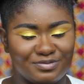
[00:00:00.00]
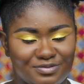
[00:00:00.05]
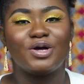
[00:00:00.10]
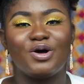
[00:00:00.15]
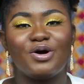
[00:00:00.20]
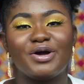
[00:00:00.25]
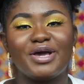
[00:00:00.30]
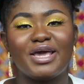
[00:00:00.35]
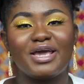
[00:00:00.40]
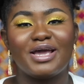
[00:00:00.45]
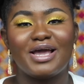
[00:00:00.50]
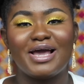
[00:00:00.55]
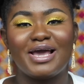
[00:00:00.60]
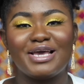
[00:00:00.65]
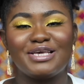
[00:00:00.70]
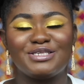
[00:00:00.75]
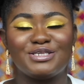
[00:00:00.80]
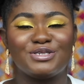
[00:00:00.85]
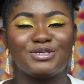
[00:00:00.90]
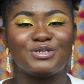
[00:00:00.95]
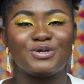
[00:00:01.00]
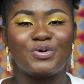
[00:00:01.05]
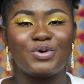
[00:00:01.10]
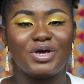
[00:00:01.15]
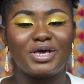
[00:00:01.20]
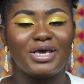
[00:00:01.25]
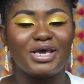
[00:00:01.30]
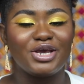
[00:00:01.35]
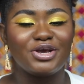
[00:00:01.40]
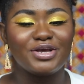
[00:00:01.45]
Okay, guys, so
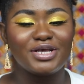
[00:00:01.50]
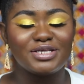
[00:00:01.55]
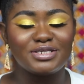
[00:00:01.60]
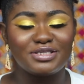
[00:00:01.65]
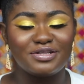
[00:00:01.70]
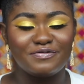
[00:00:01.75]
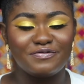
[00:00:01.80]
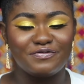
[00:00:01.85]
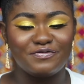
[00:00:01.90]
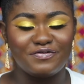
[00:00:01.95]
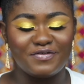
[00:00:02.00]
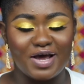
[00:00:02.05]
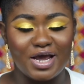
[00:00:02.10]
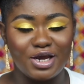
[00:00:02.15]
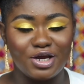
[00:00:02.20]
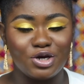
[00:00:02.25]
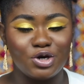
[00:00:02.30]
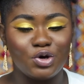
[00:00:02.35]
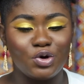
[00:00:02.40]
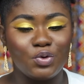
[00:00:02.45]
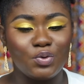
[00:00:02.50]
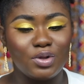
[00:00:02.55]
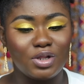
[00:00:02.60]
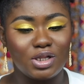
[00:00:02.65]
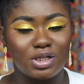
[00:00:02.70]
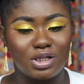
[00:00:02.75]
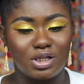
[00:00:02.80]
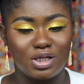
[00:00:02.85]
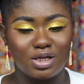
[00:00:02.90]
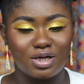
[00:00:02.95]
here is the final
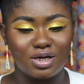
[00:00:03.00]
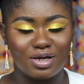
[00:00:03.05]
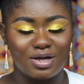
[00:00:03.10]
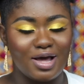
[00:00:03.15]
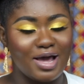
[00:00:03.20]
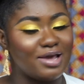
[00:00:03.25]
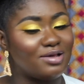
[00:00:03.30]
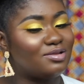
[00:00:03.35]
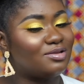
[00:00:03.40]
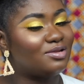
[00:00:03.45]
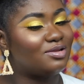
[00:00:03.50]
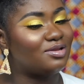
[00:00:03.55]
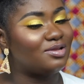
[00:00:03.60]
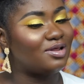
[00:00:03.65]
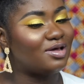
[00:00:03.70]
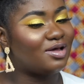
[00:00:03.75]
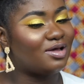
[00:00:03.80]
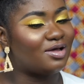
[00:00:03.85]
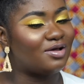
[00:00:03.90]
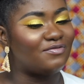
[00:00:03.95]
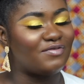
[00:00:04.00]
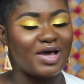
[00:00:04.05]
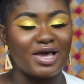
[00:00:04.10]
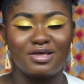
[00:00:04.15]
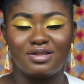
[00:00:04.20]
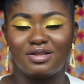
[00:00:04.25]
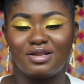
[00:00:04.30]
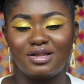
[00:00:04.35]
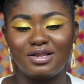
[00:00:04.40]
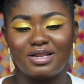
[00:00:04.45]
look. I love
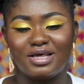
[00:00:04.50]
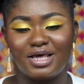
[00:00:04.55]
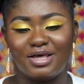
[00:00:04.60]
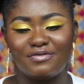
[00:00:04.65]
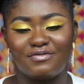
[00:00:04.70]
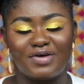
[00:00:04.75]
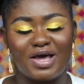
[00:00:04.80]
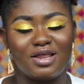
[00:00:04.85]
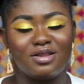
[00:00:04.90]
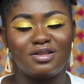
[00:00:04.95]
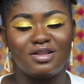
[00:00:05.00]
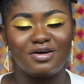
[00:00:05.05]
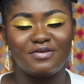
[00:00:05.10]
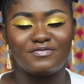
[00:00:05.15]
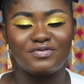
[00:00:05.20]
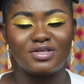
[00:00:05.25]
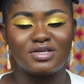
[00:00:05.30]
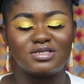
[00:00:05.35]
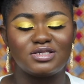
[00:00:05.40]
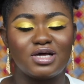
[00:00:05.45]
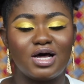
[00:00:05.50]
this.